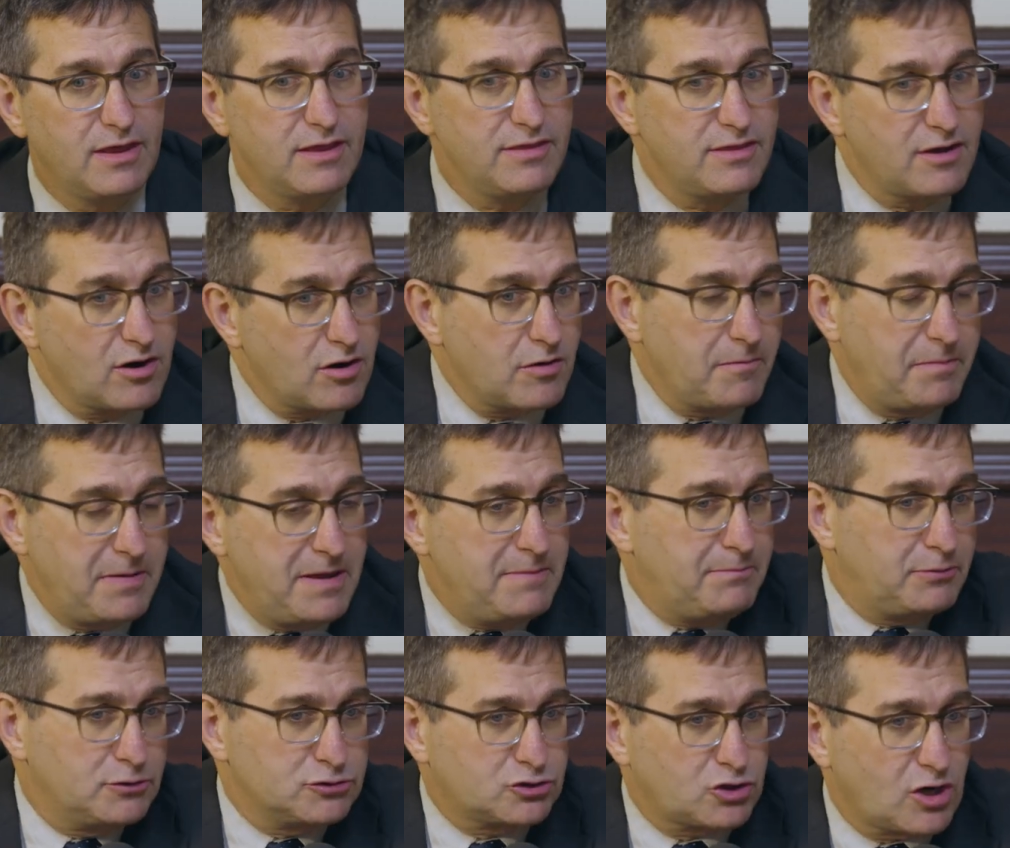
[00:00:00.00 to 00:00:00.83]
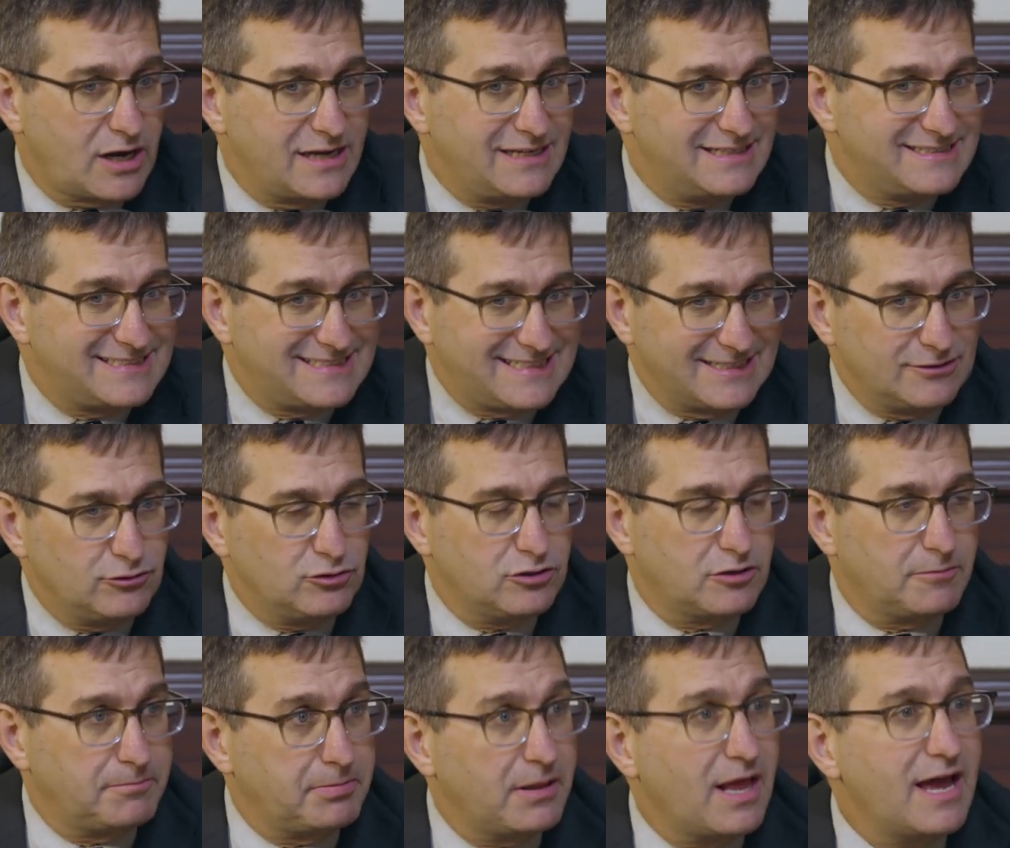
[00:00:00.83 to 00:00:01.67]
there are people trying to
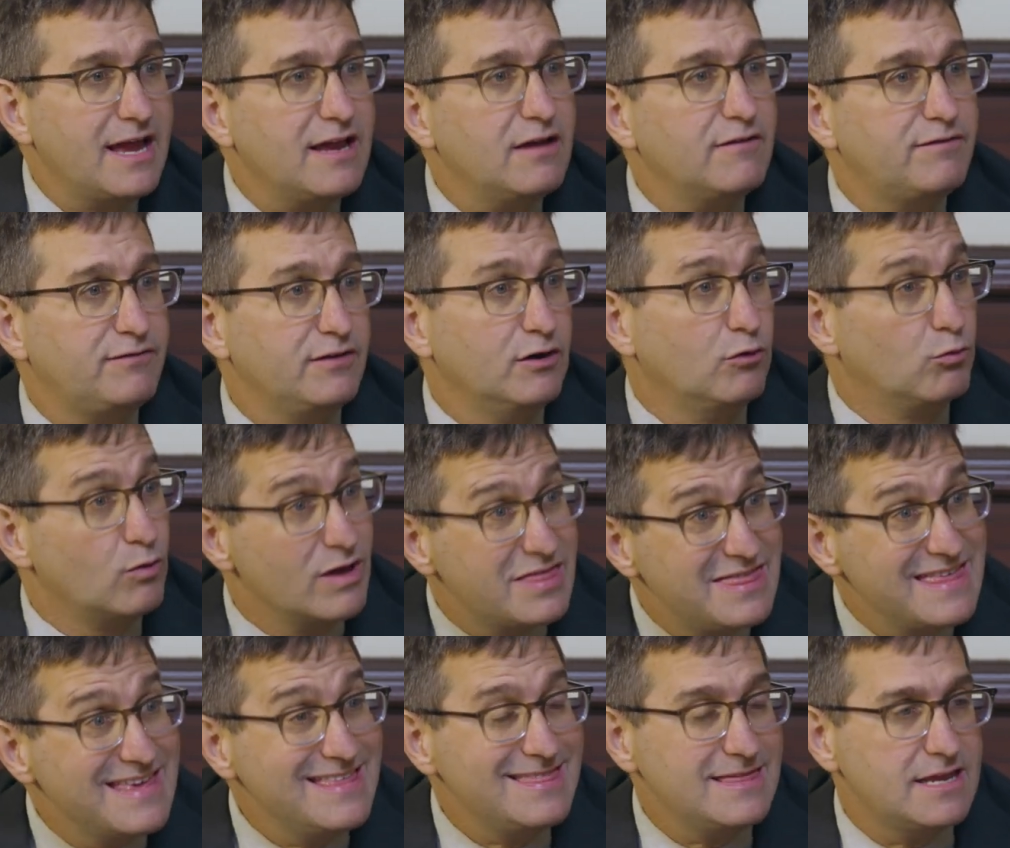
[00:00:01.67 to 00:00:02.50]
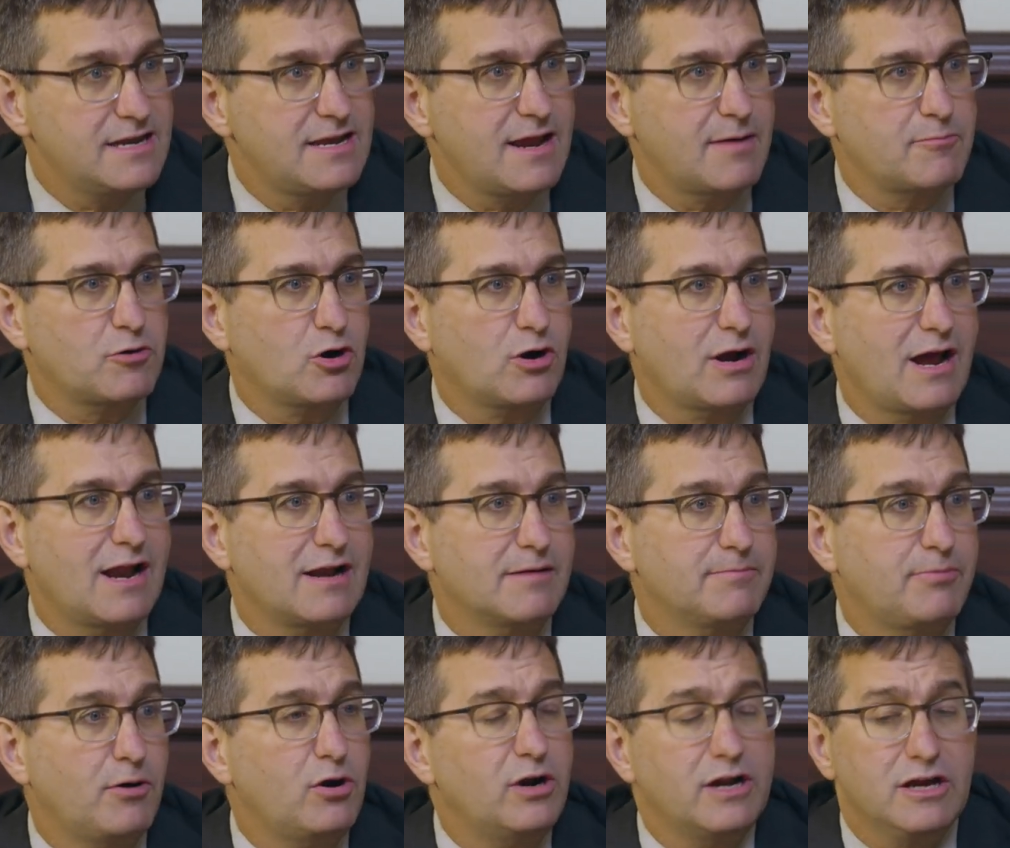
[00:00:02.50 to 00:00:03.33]
tilt the playing field within the
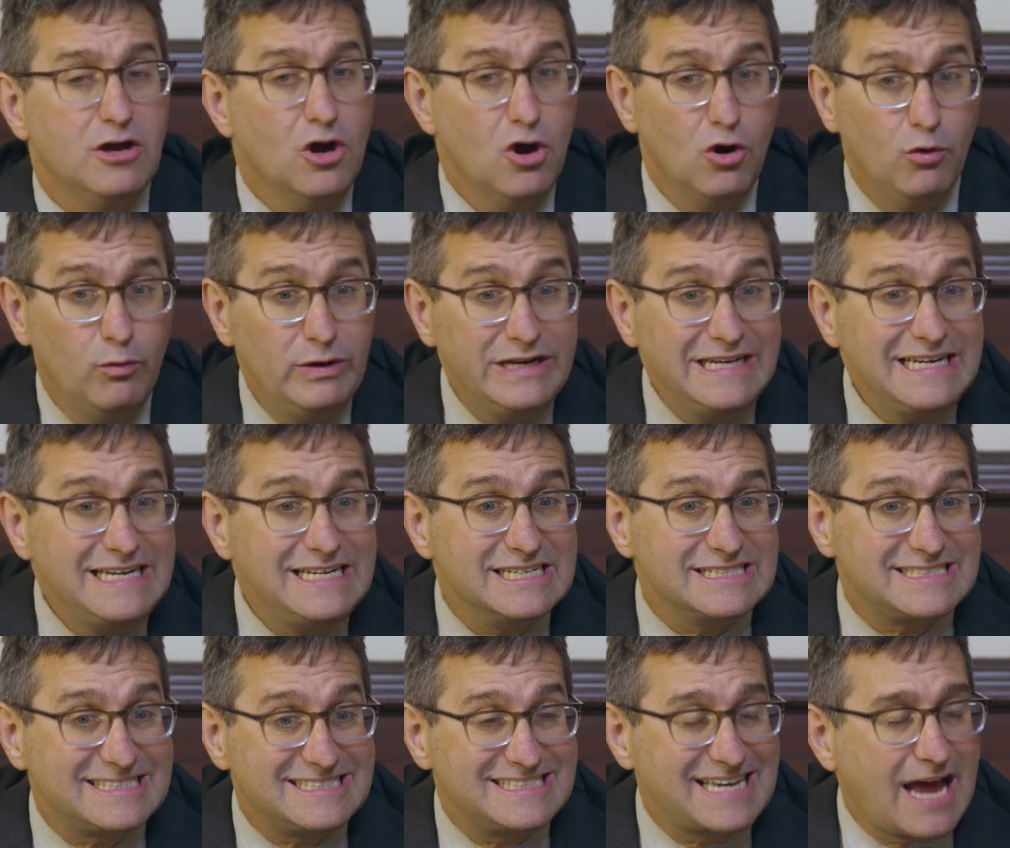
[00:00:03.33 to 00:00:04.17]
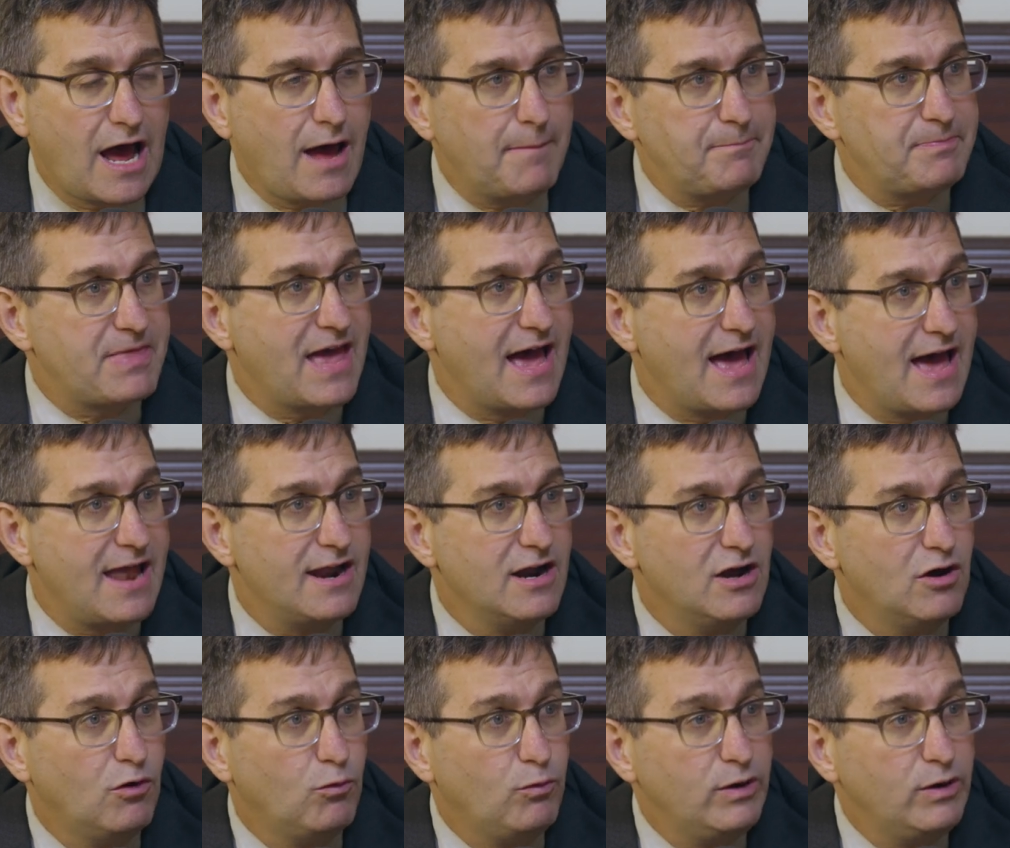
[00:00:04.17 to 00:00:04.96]
Democratic Party. We need to stop that.